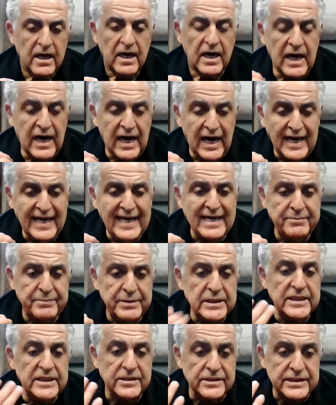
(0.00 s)
I am a
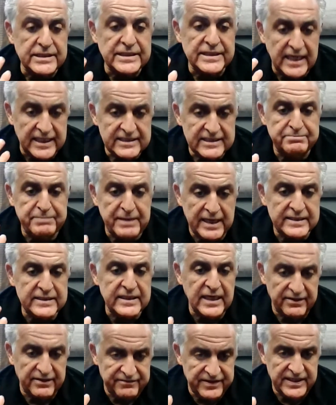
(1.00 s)
little suspect
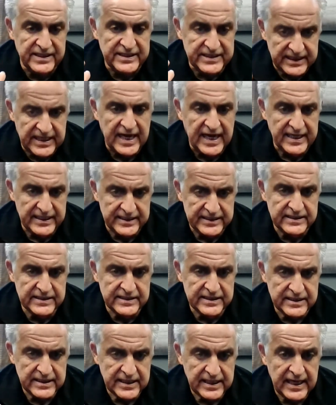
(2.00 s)
of this
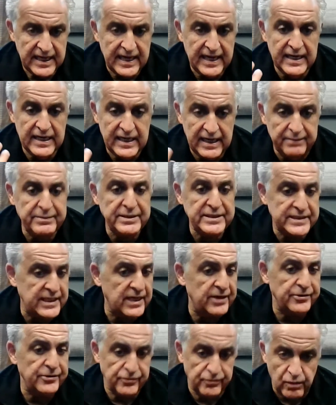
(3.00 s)
case, and let me
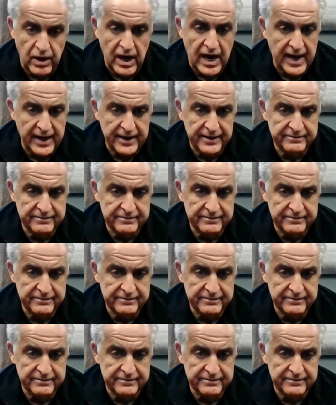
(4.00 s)
tell you why,